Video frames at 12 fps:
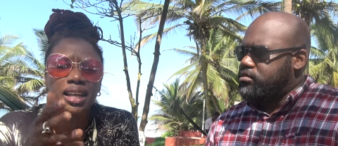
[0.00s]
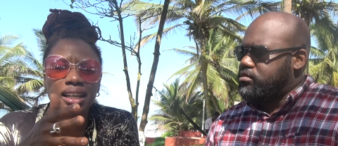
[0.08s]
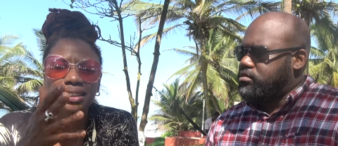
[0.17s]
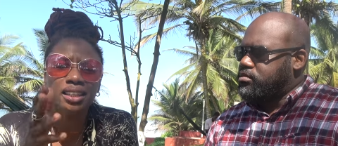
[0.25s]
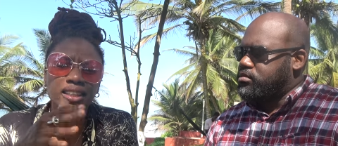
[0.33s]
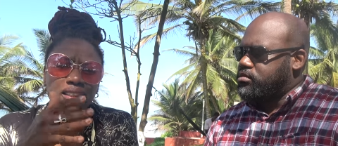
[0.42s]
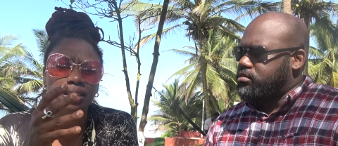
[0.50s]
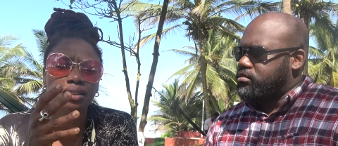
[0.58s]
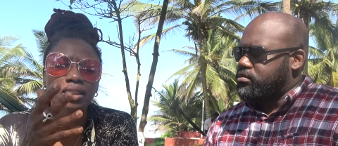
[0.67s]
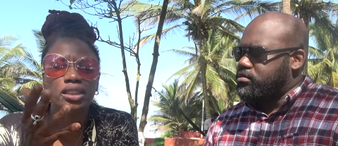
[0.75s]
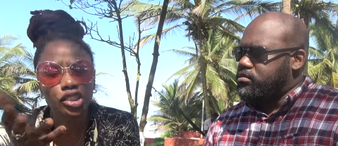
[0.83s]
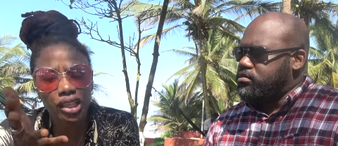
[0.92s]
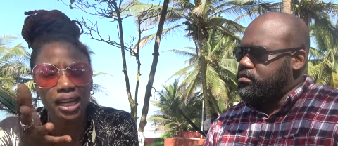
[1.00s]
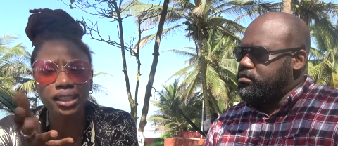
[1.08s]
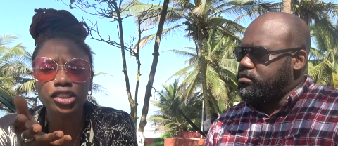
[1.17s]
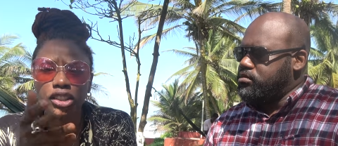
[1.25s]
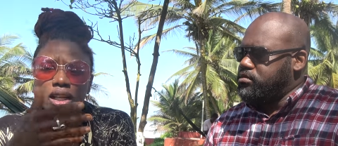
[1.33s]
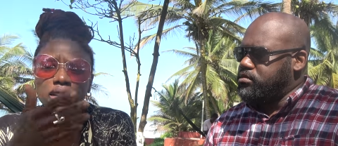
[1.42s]
Speaker 1: it's a little
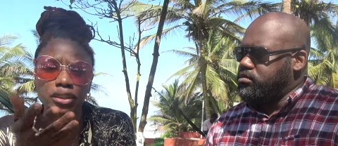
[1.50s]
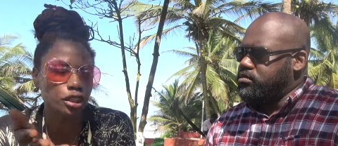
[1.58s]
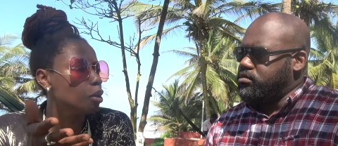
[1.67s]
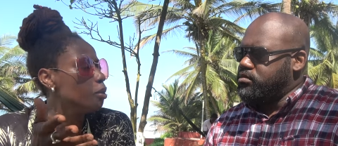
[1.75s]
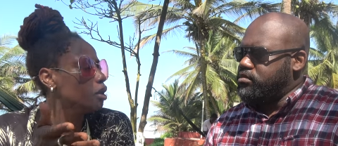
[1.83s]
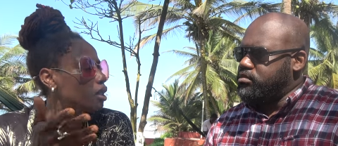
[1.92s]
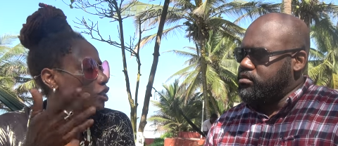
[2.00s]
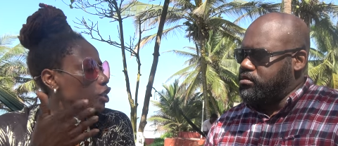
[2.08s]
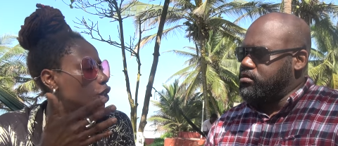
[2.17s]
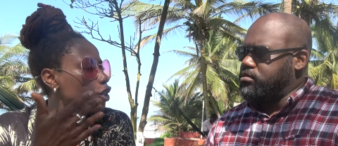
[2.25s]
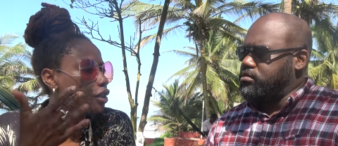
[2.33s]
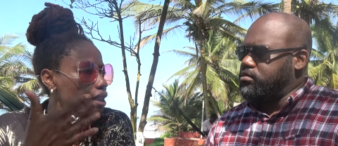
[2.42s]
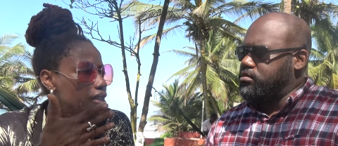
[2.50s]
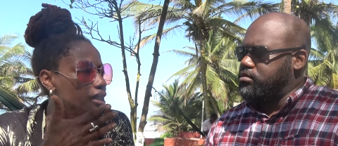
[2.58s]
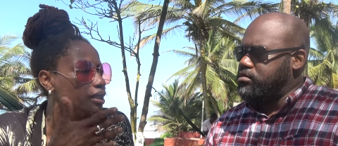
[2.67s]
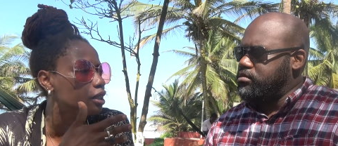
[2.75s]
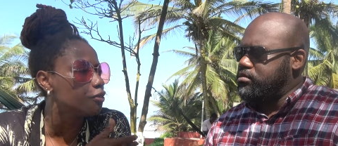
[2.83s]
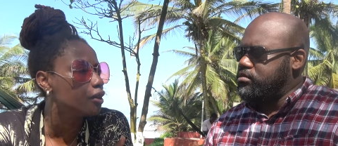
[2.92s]
challenging on the stomach because you know you're
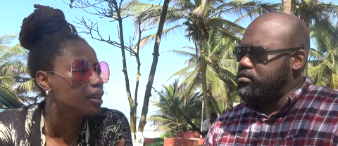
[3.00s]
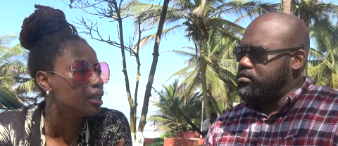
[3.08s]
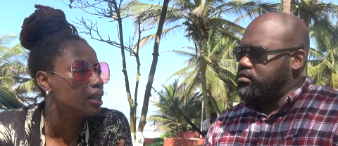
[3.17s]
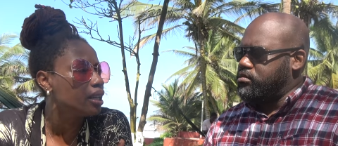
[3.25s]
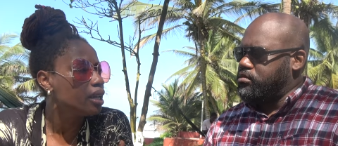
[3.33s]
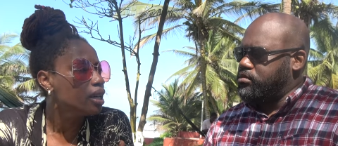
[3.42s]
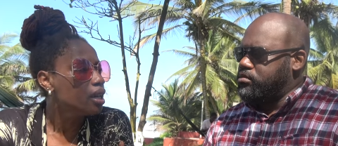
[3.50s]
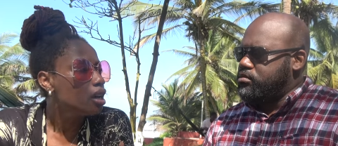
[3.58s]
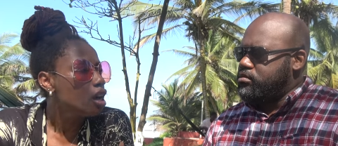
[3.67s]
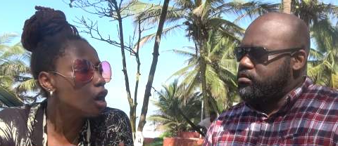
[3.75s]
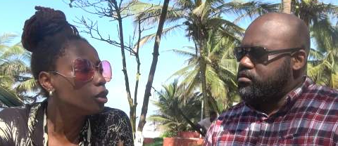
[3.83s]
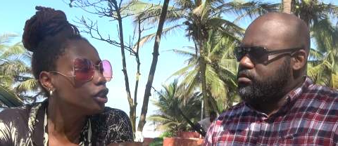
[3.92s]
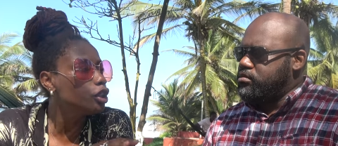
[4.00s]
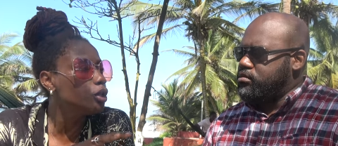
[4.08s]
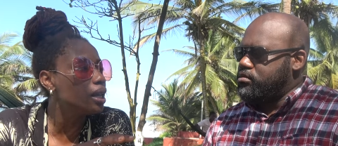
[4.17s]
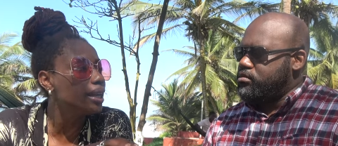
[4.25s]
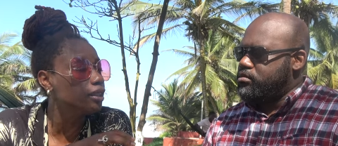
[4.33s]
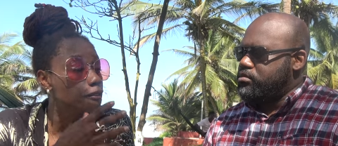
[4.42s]
eating differently. How did you like